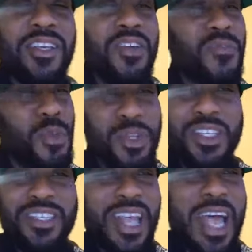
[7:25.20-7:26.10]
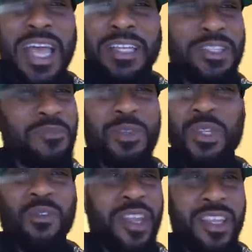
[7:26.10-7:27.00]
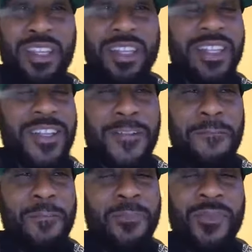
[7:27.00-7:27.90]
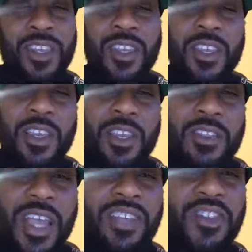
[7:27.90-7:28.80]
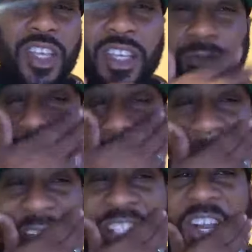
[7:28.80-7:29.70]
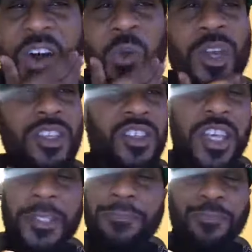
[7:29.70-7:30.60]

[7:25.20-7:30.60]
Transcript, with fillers: of your design to be great. That's it. As I always say,